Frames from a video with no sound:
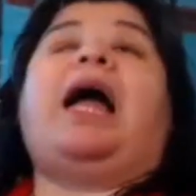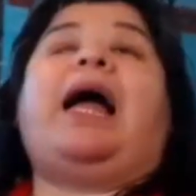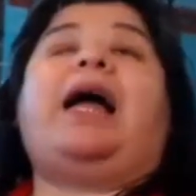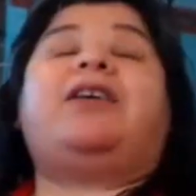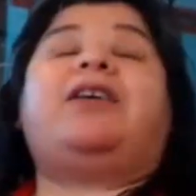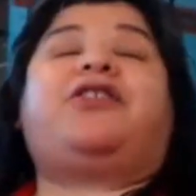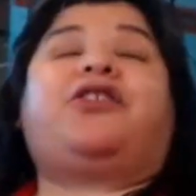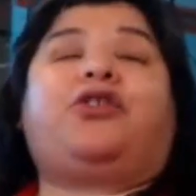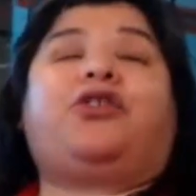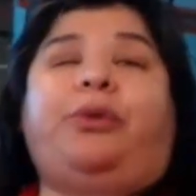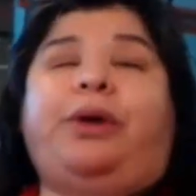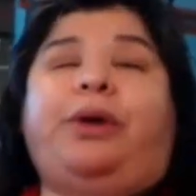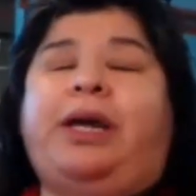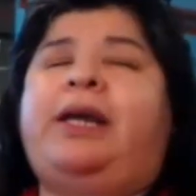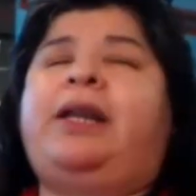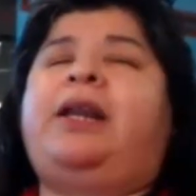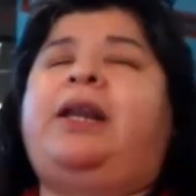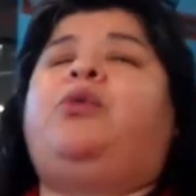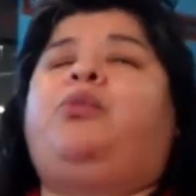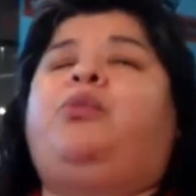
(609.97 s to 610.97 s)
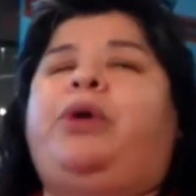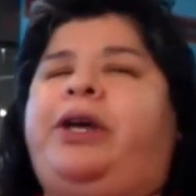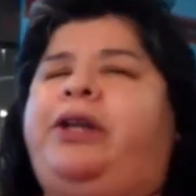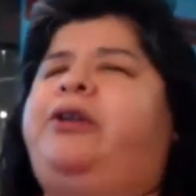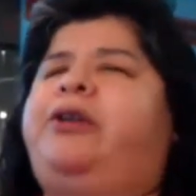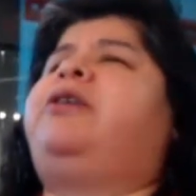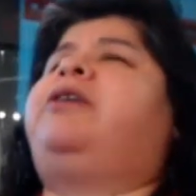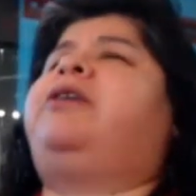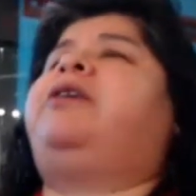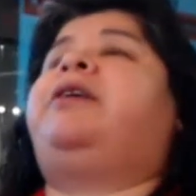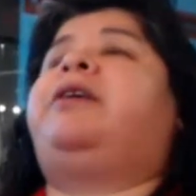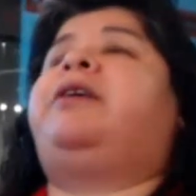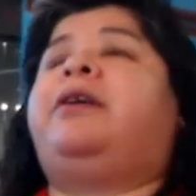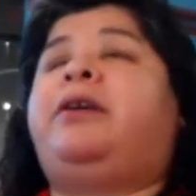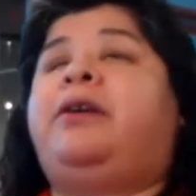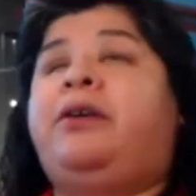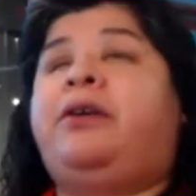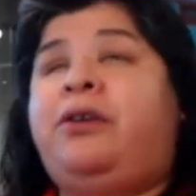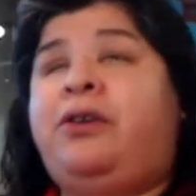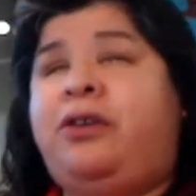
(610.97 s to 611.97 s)
screen reader
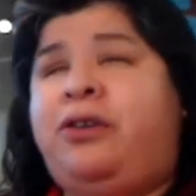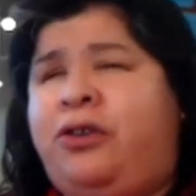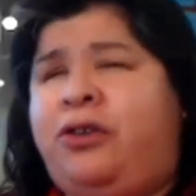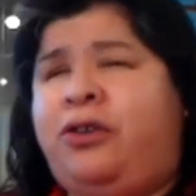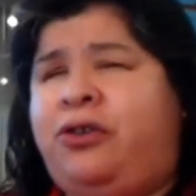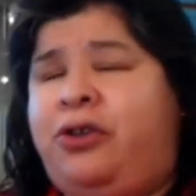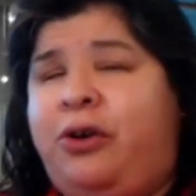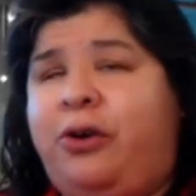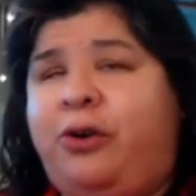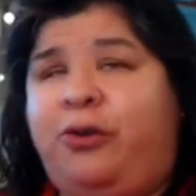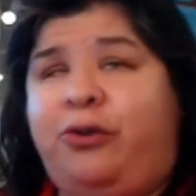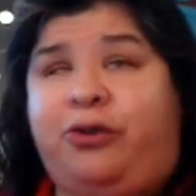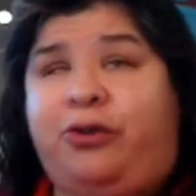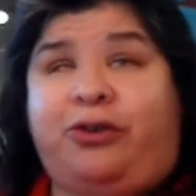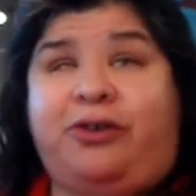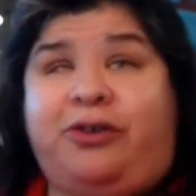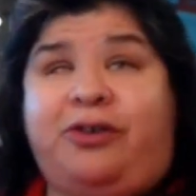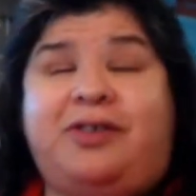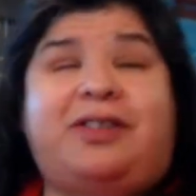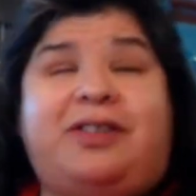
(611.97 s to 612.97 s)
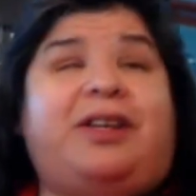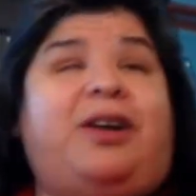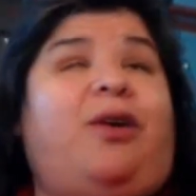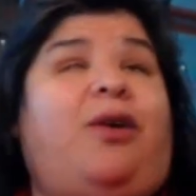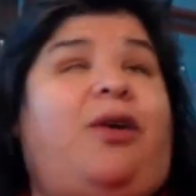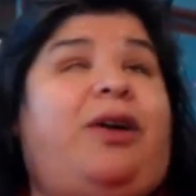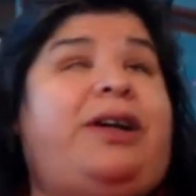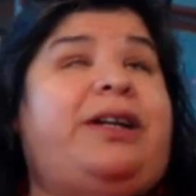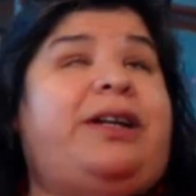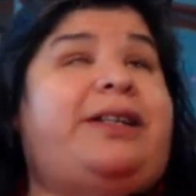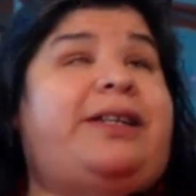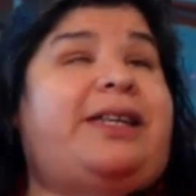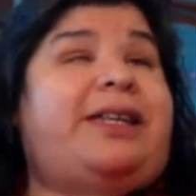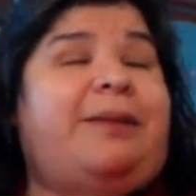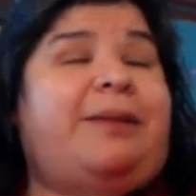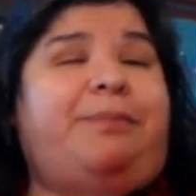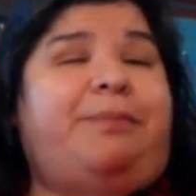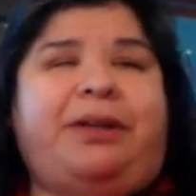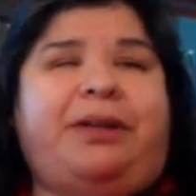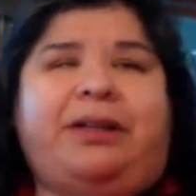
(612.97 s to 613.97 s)
users
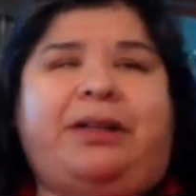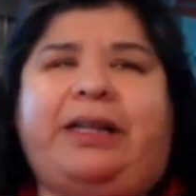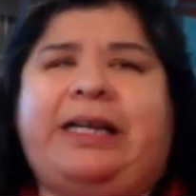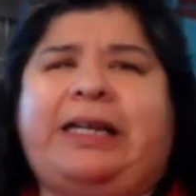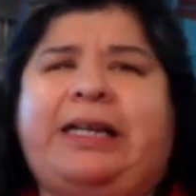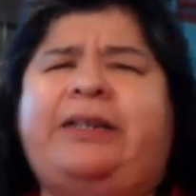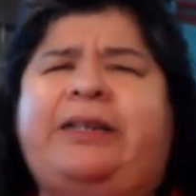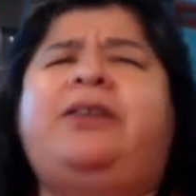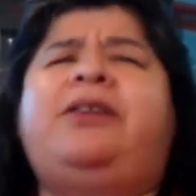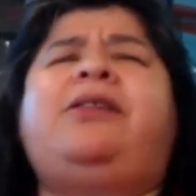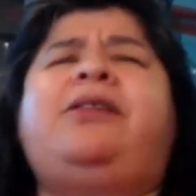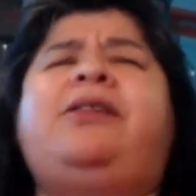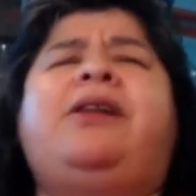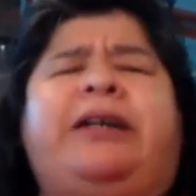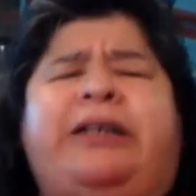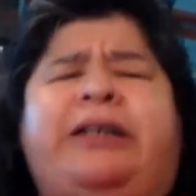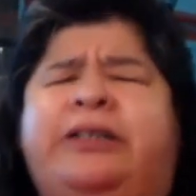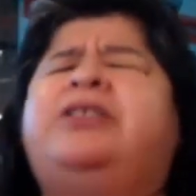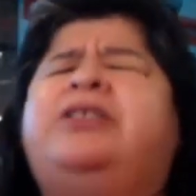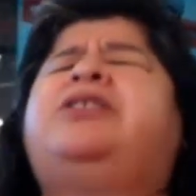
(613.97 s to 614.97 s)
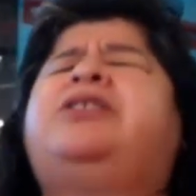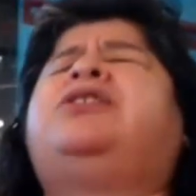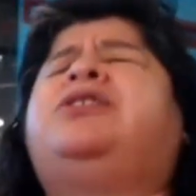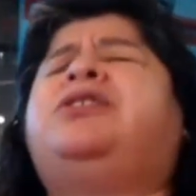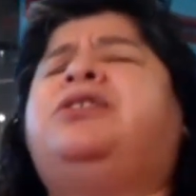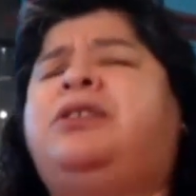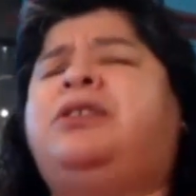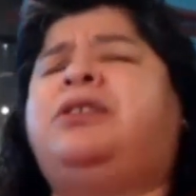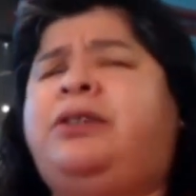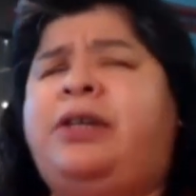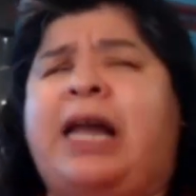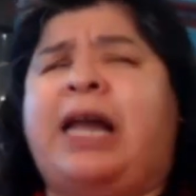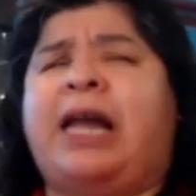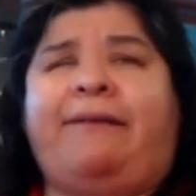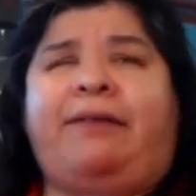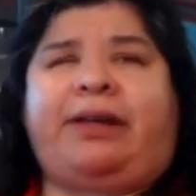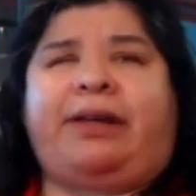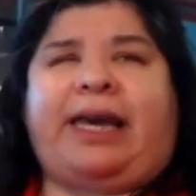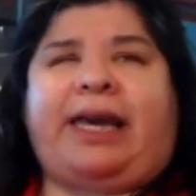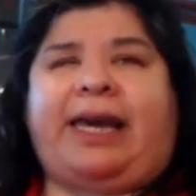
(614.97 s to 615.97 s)
typically
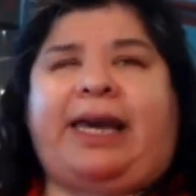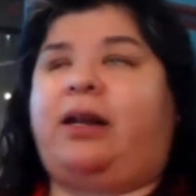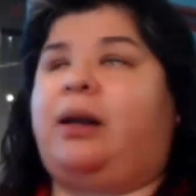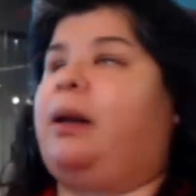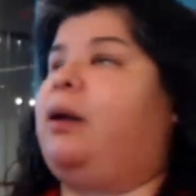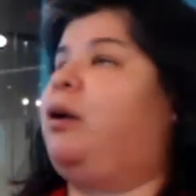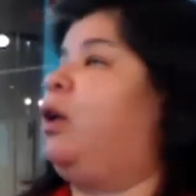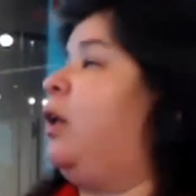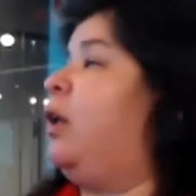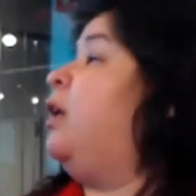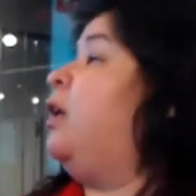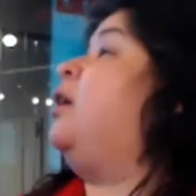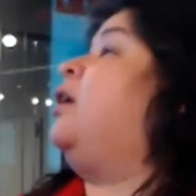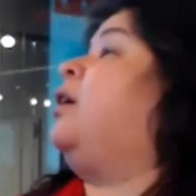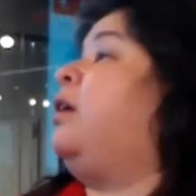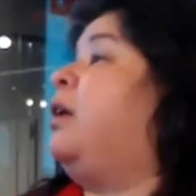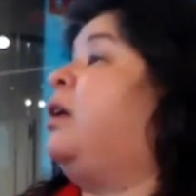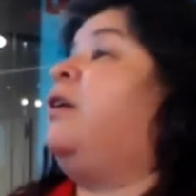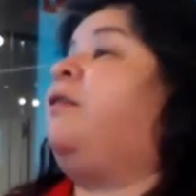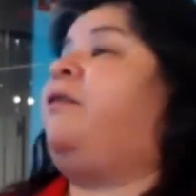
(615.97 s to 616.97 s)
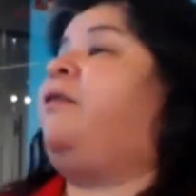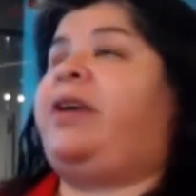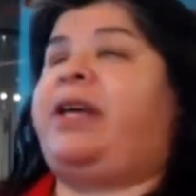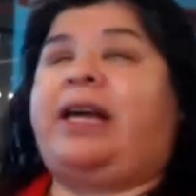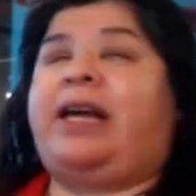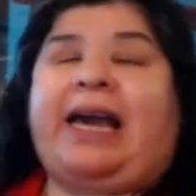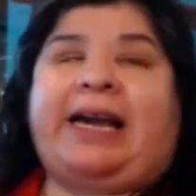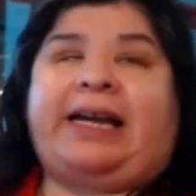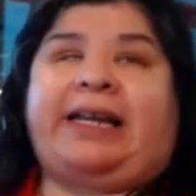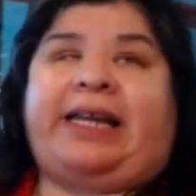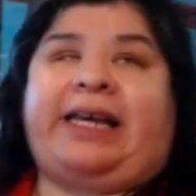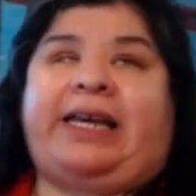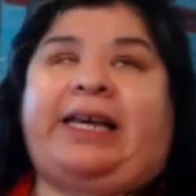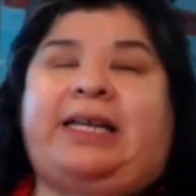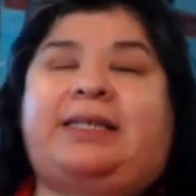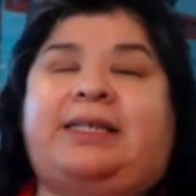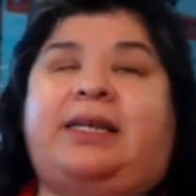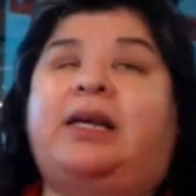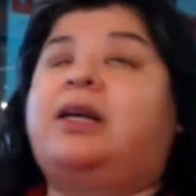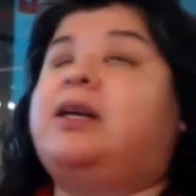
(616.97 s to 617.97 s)
navigate via
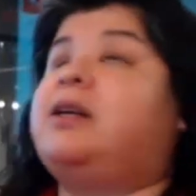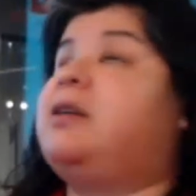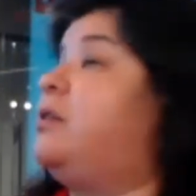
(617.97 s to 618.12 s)
headings.